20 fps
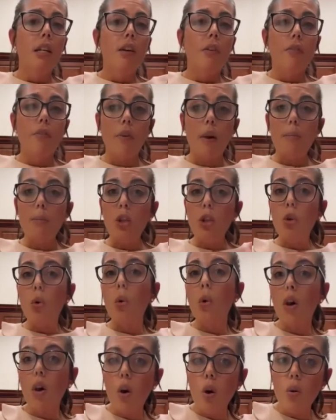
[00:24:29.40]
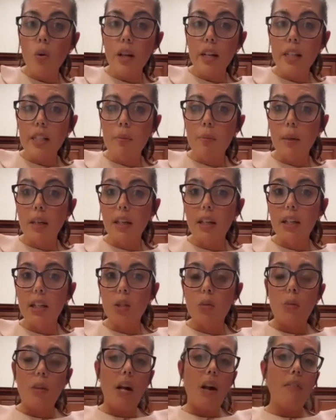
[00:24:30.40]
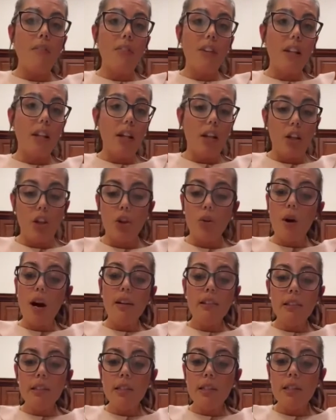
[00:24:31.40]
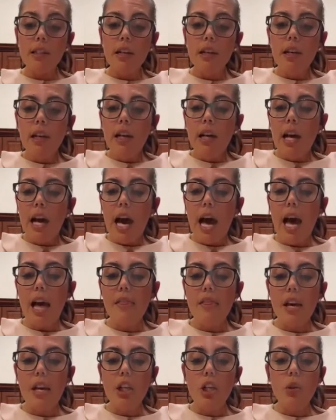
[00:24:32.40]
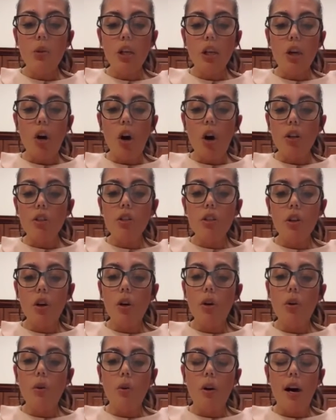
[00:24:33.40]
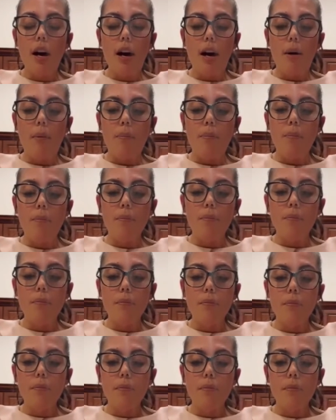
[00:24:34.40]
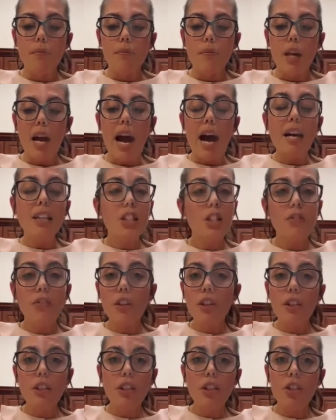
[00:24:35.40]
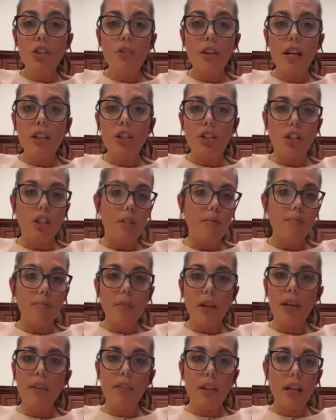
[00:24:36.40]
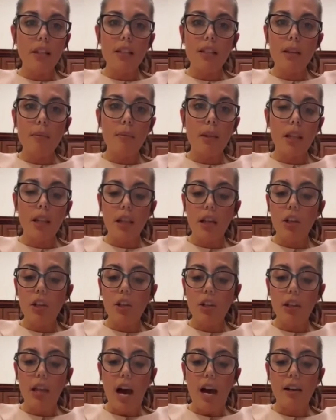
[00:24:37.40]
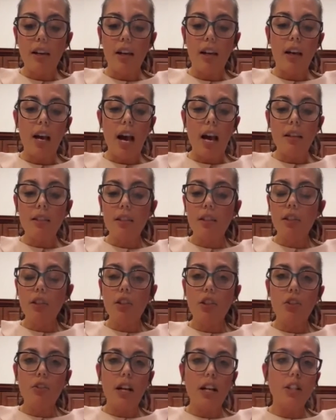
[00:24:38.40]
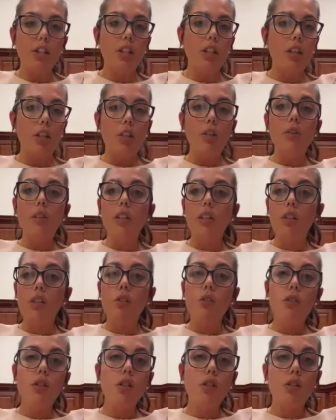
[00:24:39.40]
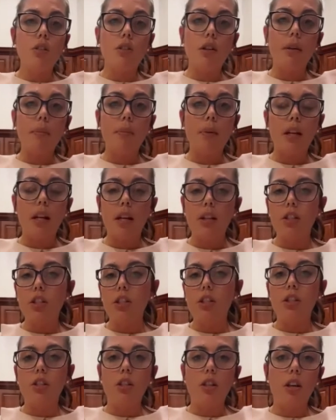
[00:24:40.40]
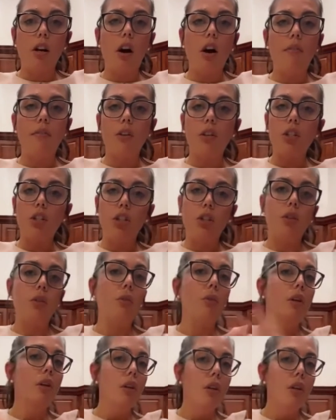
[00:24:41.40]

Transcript: from your own experience without feeling threatened. And then you can also ask for clear direction if that's something that you're lacking. Ask clear direction, and you can use the script that I just offered you